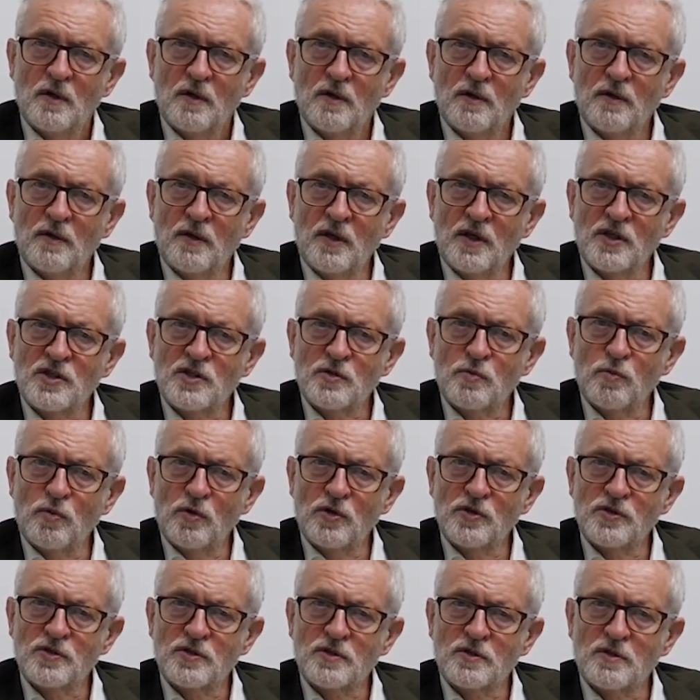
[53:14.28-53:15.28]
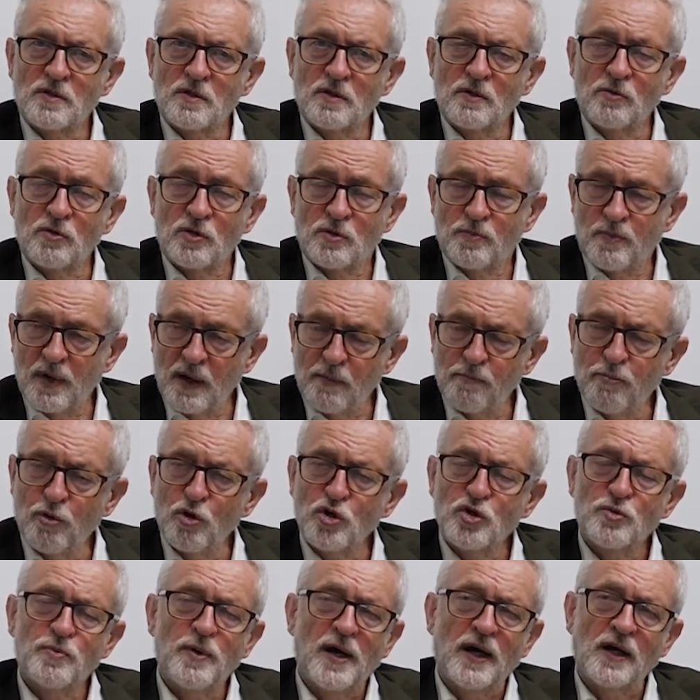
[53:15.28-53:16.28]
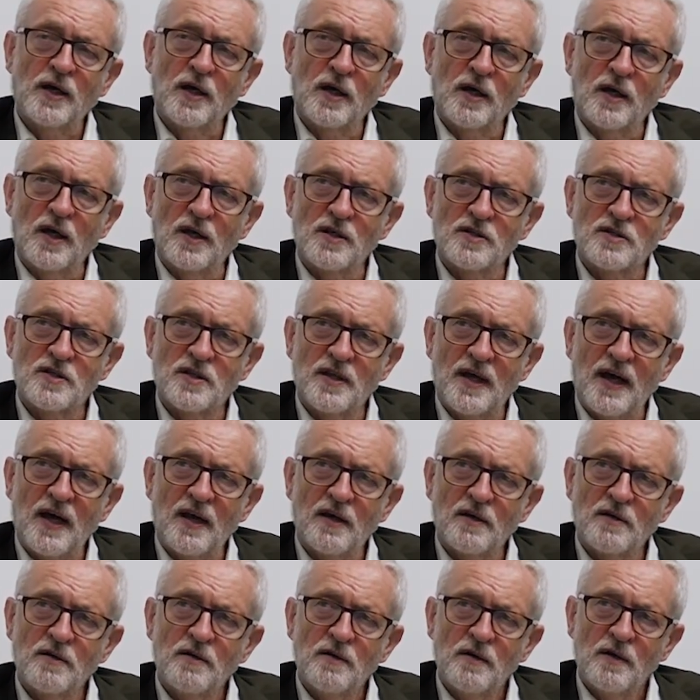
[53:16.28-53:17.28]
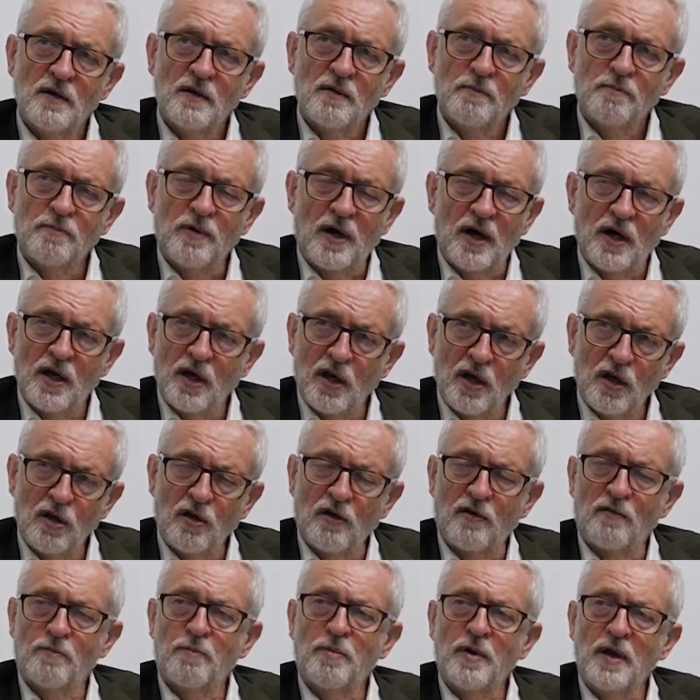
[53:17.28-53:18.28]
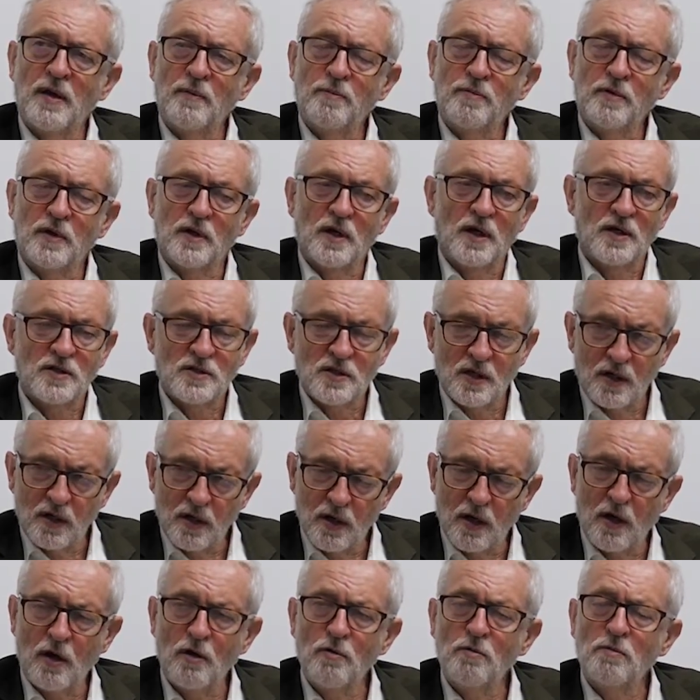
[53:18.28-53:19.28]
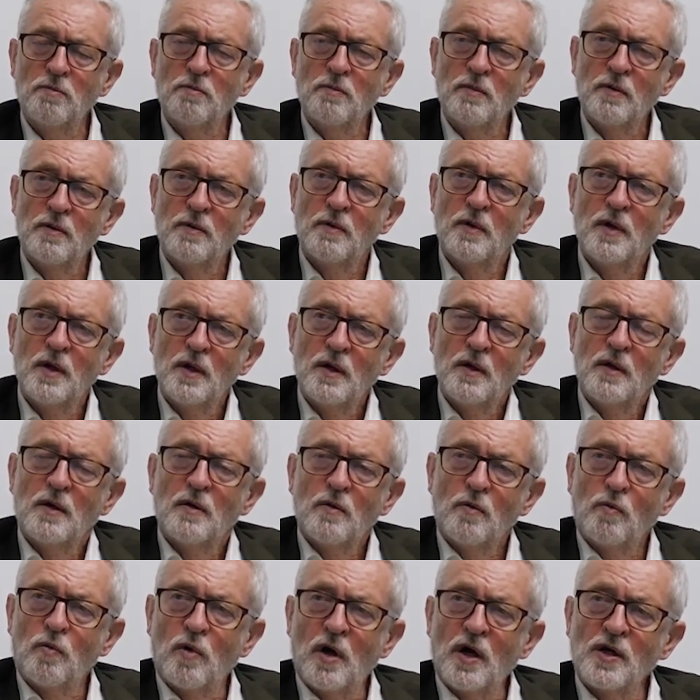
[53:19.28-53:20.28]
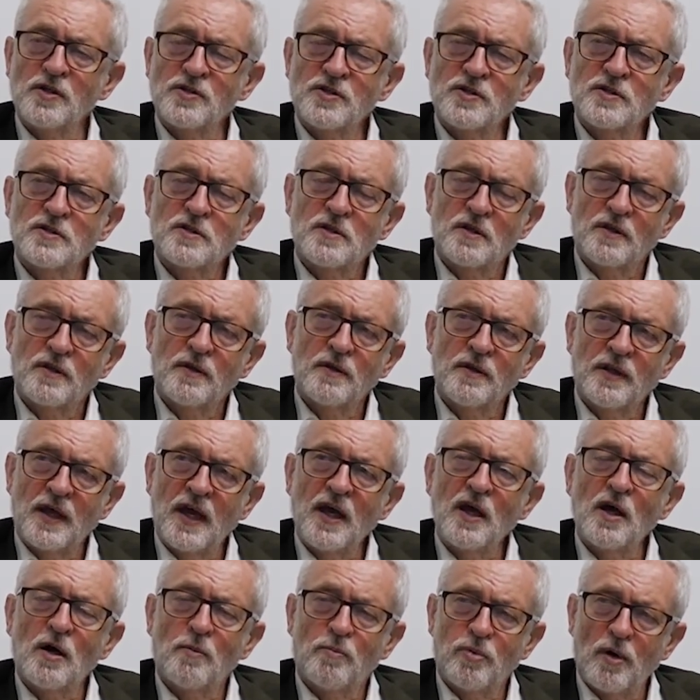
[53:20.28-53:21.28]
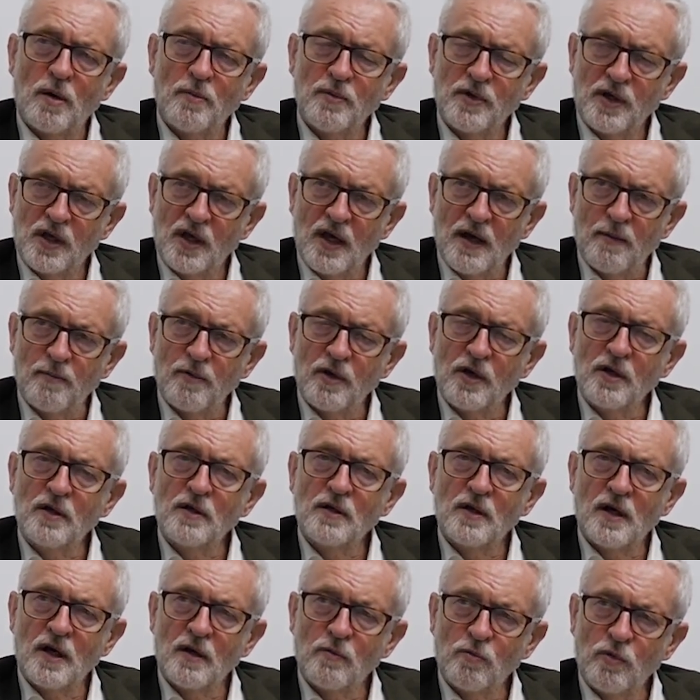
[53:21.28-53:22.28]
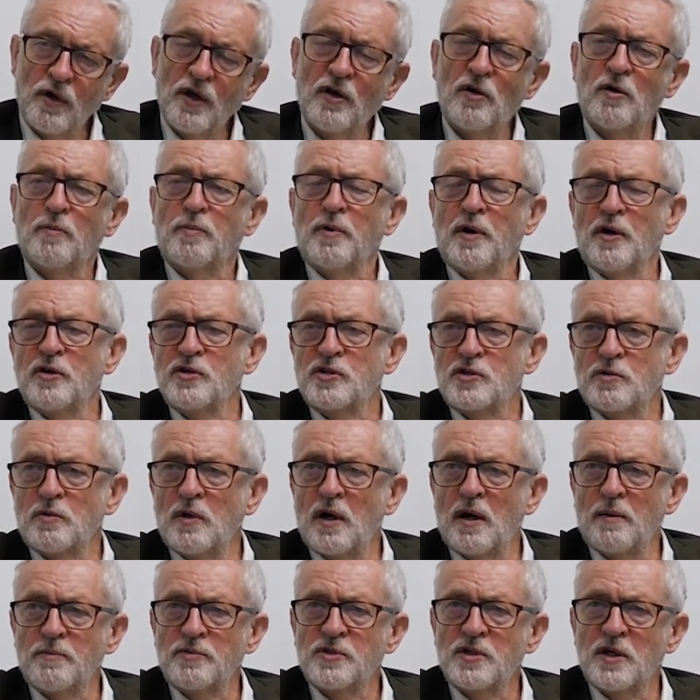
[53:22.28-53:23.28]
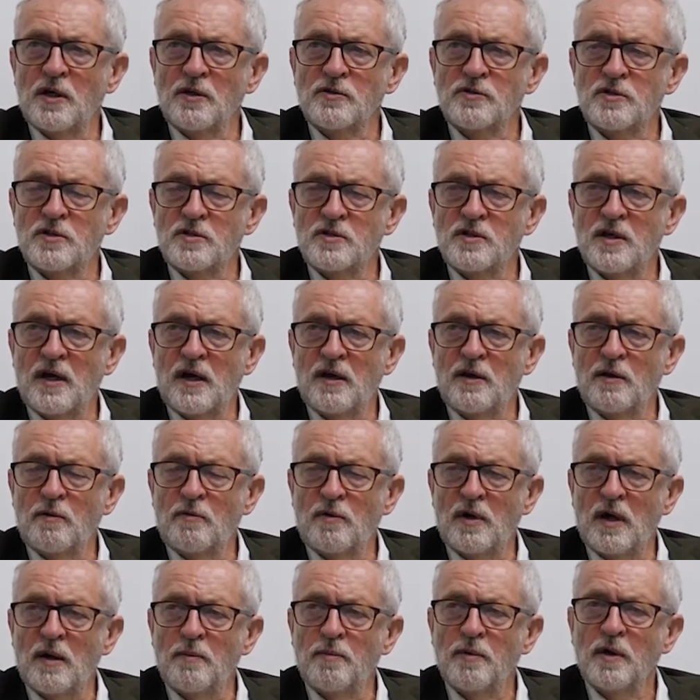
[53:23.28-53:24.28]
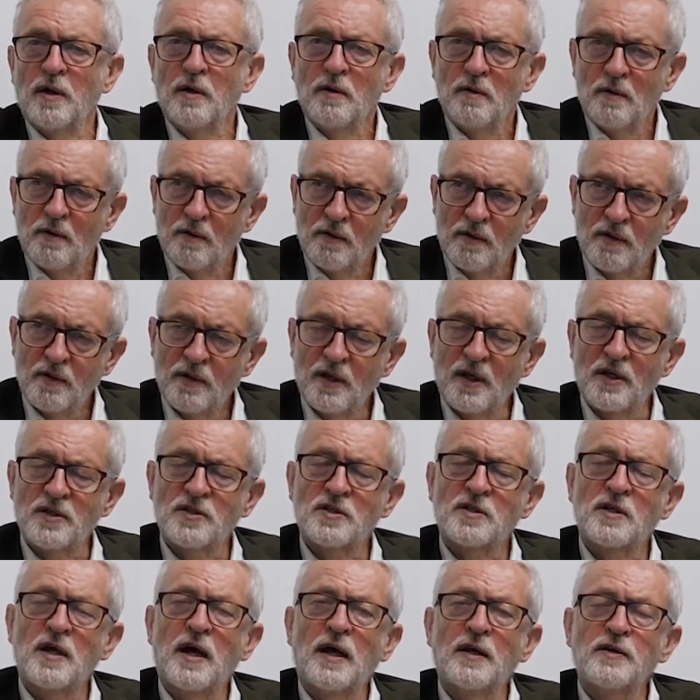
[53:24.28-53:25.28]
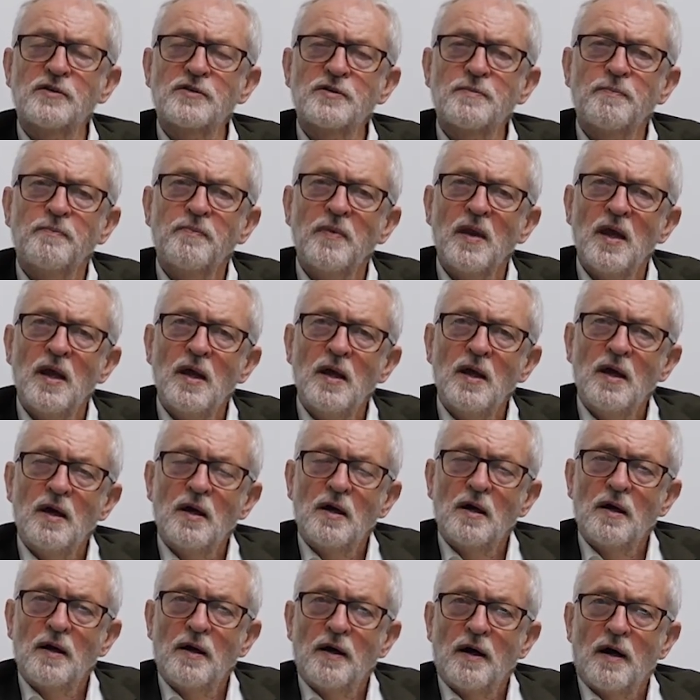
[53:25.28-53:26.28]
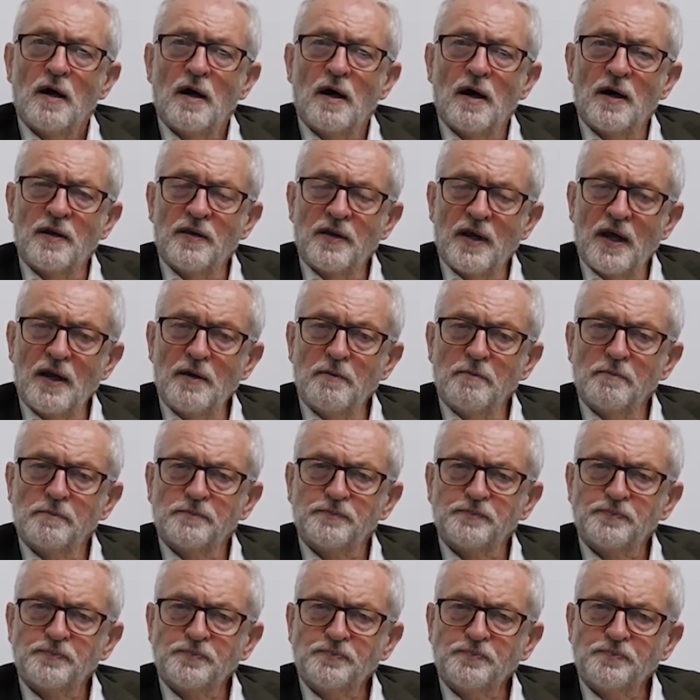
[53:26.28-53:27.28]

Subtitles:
There was big pushback against that by a lot of people, and I said no. Whilst they are bombing Yemen and we're opposed to arms sales to Saudi Arabia, that stands. I then